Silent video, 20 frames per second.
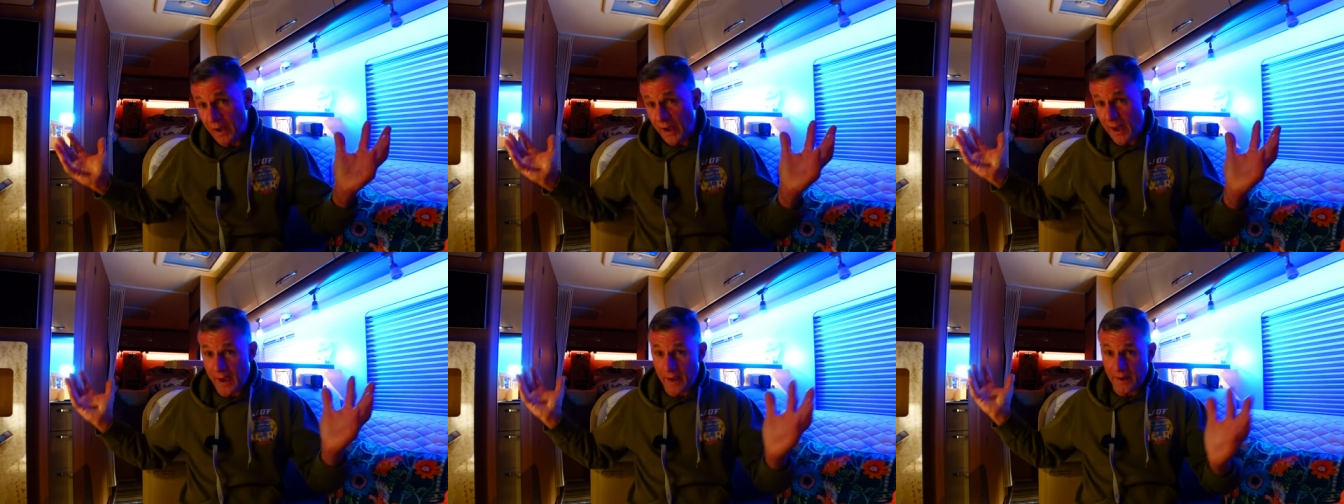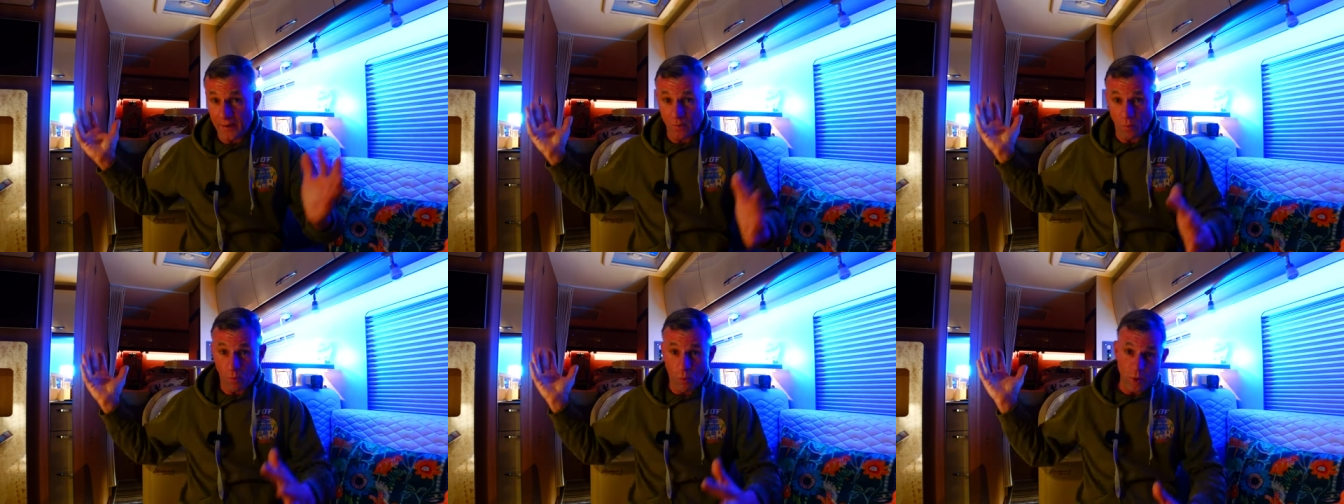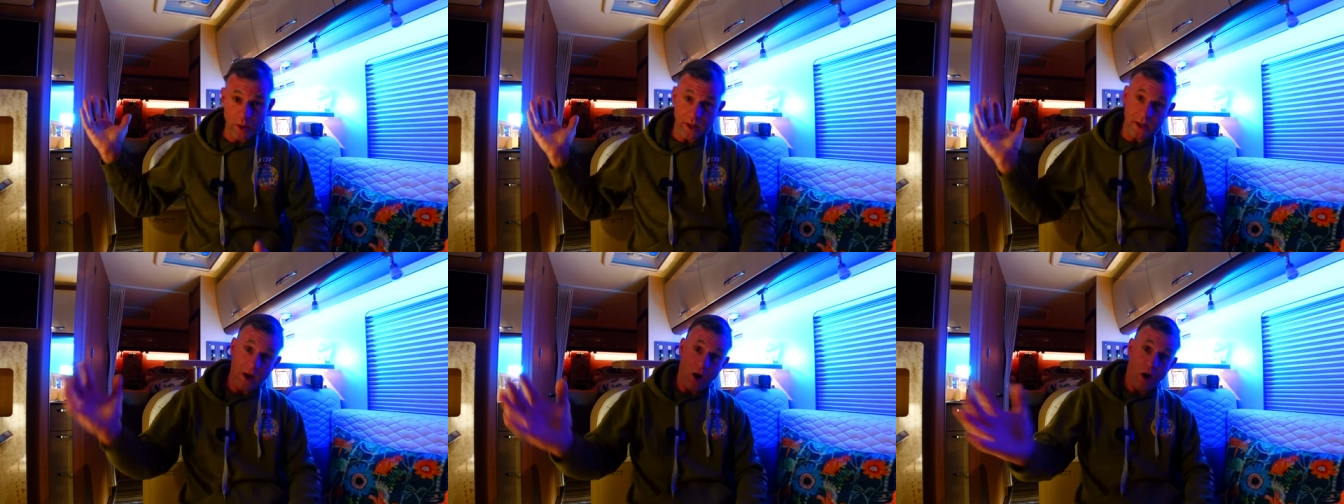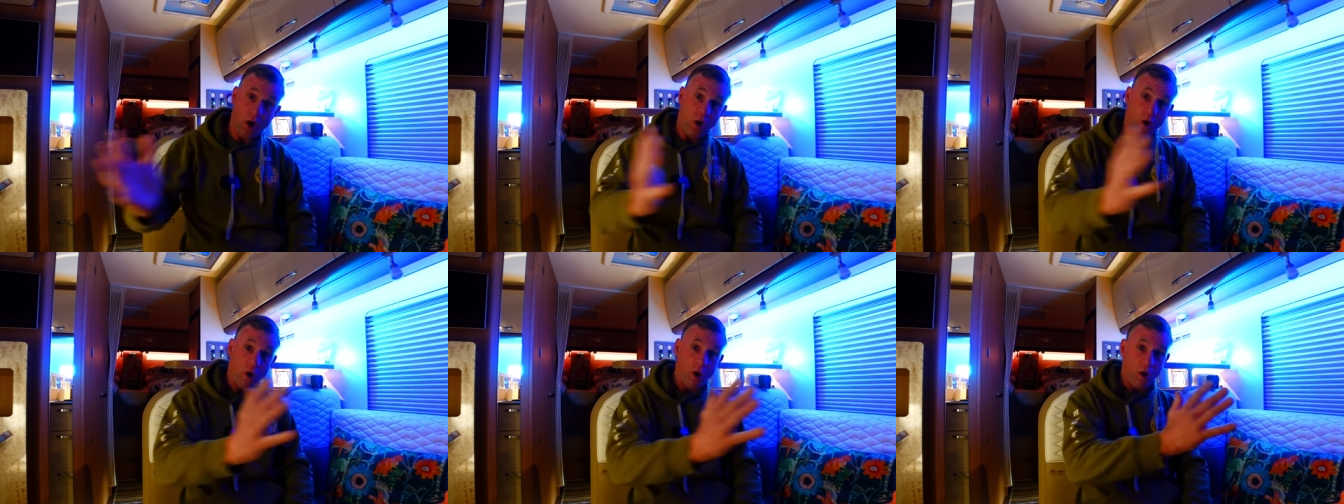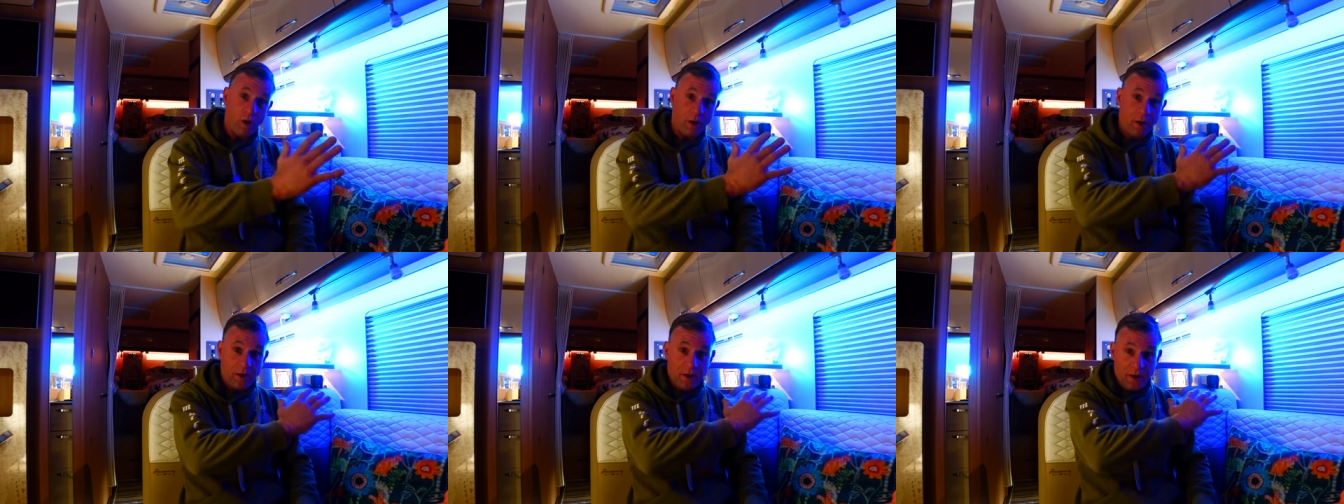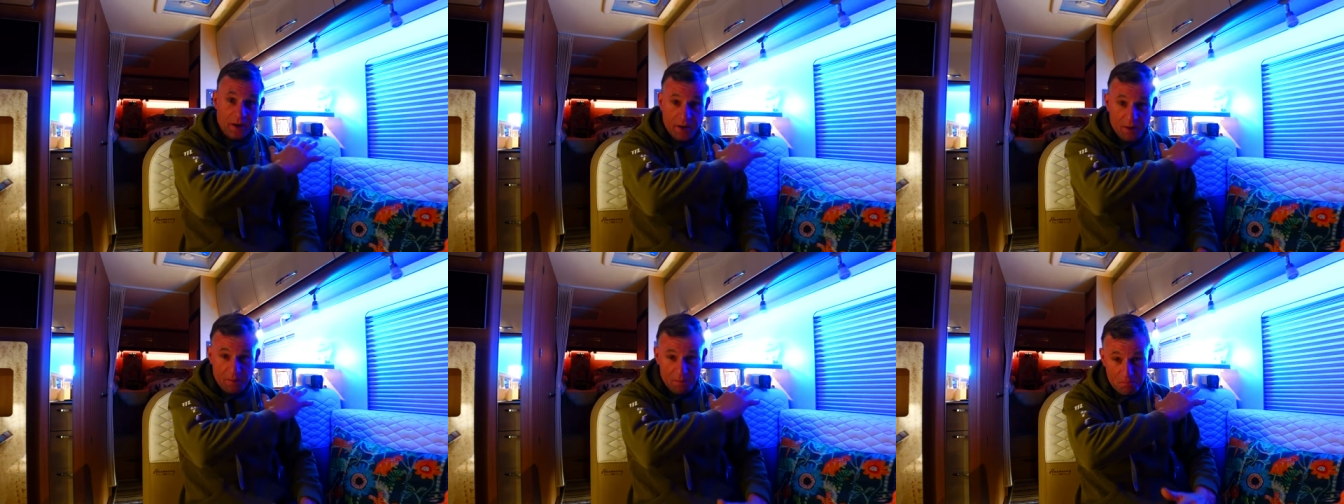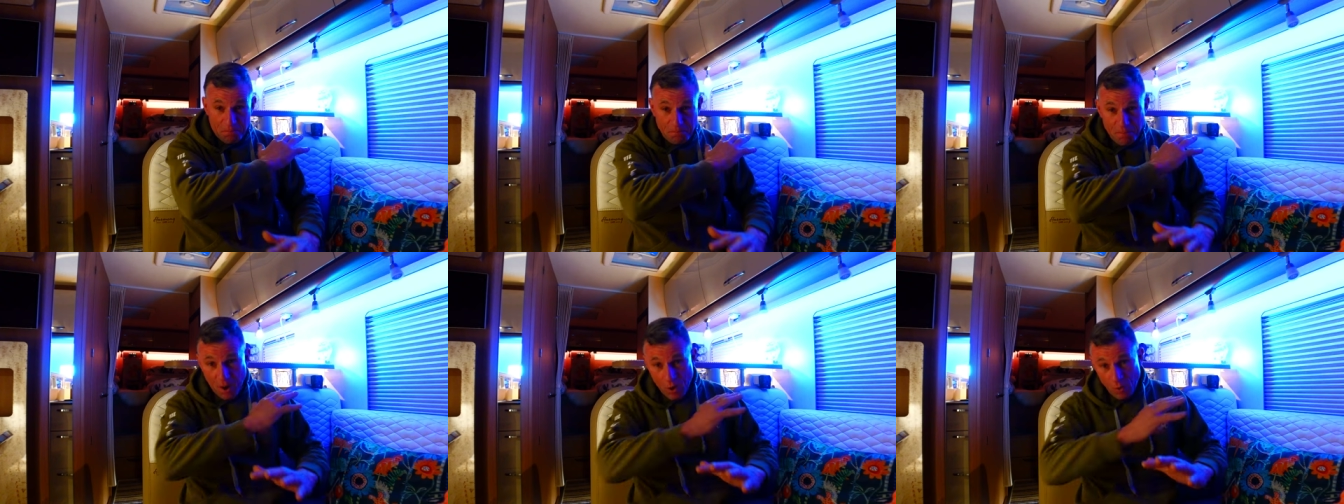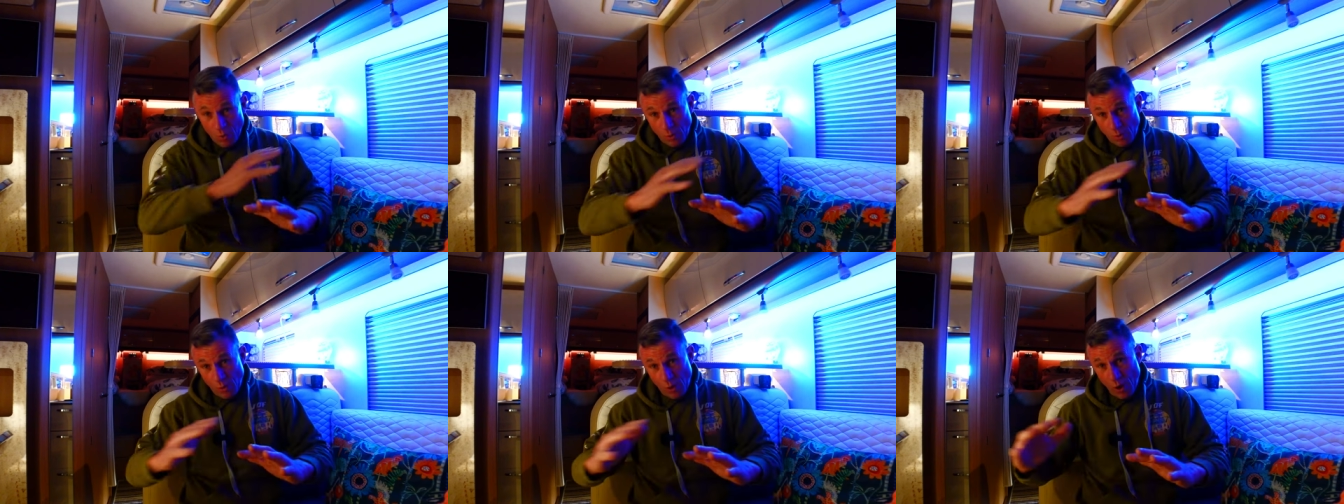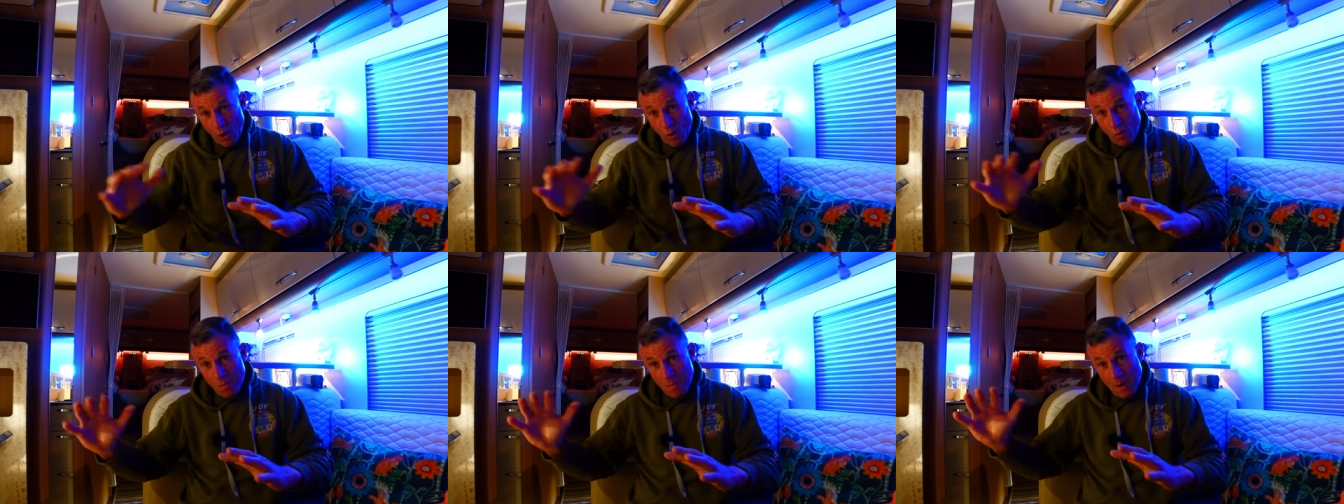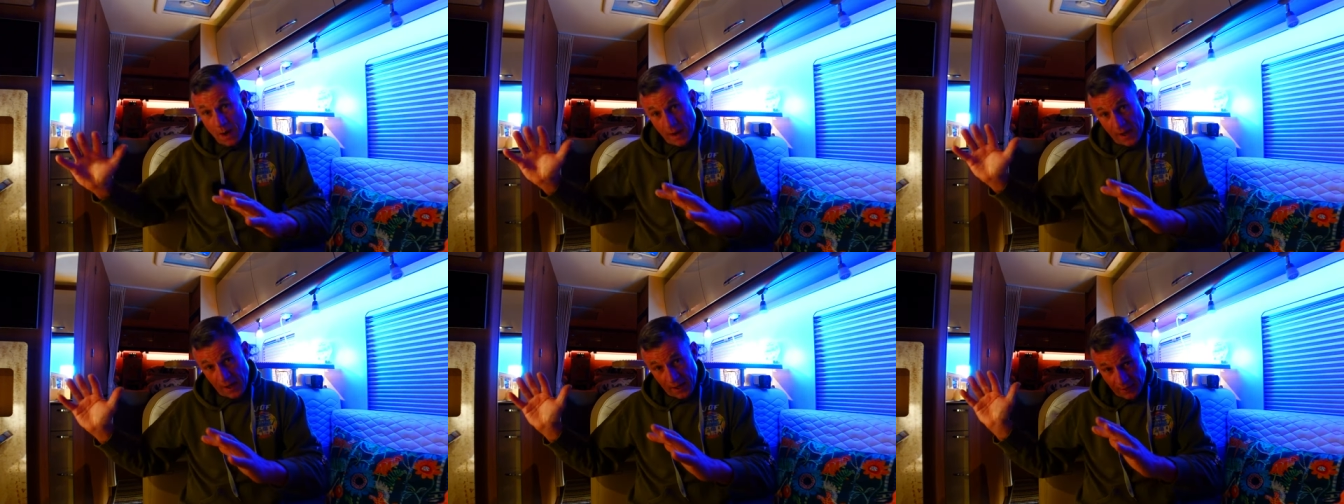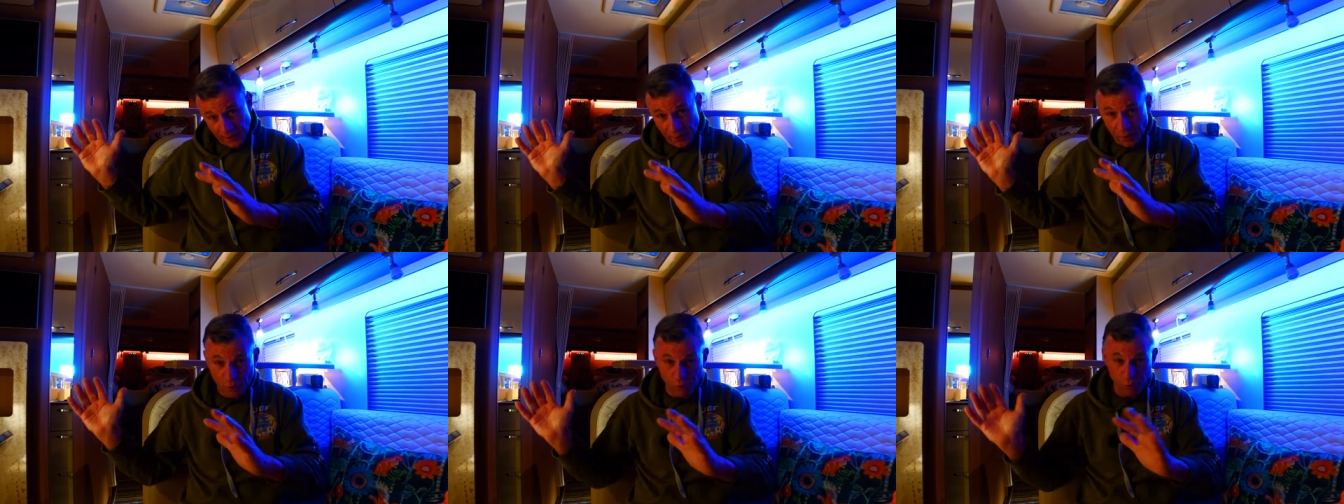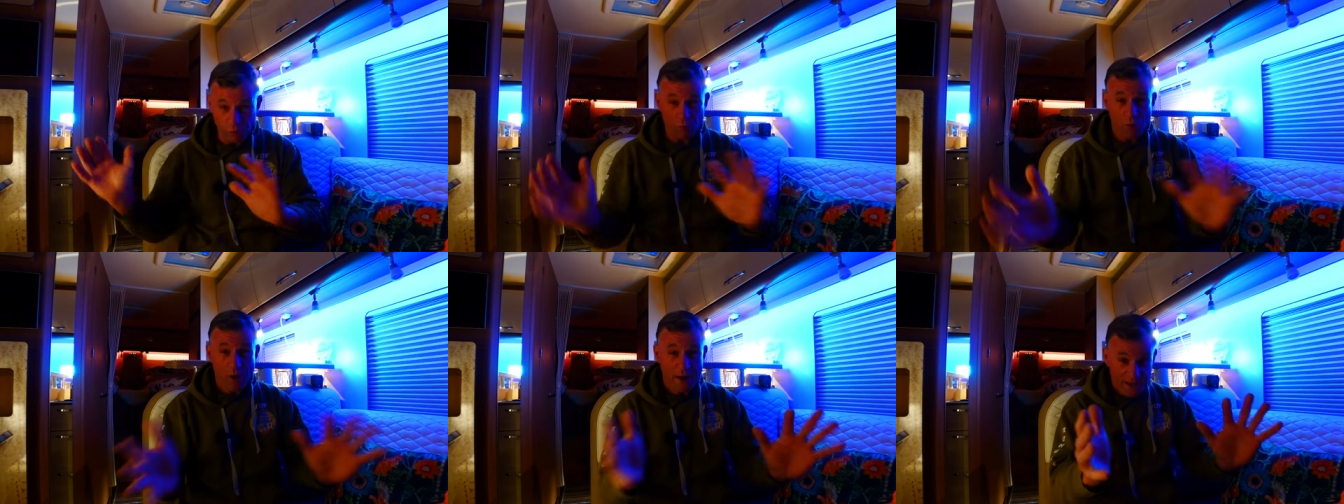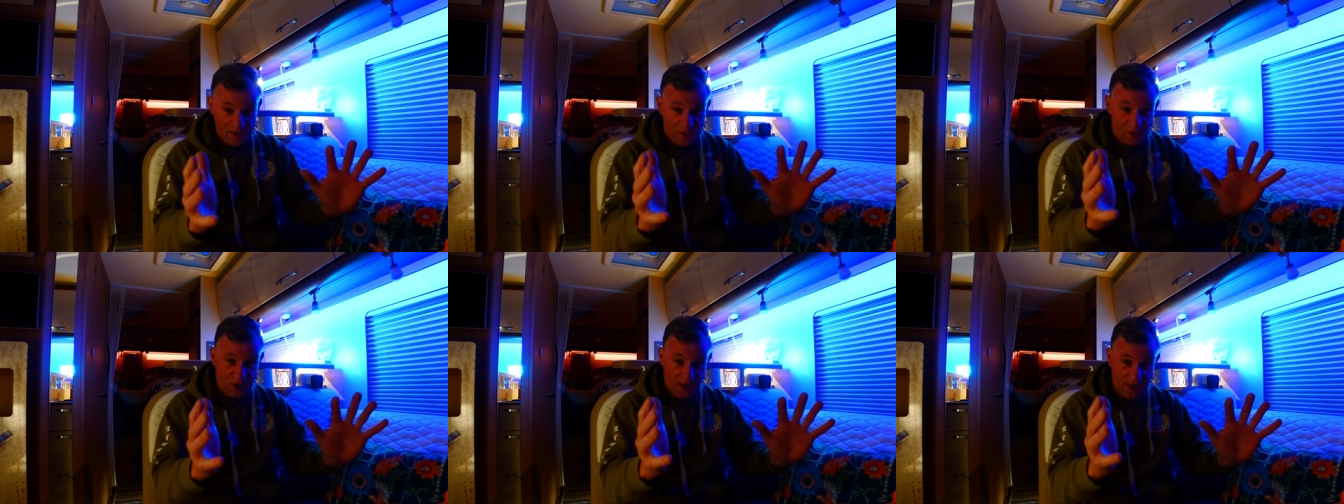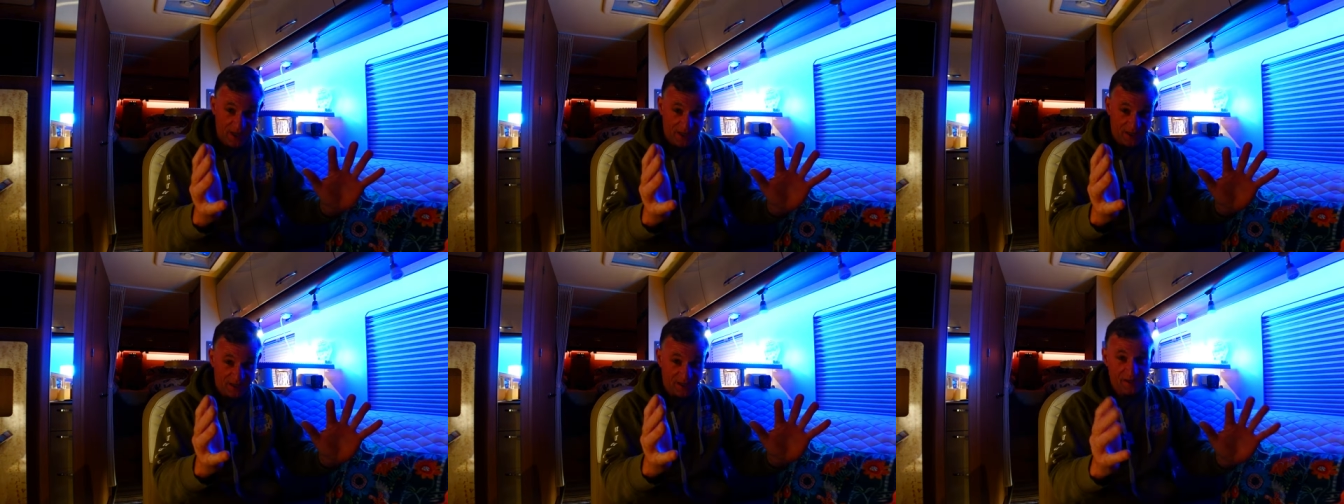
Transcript: and we are motorhome crazy.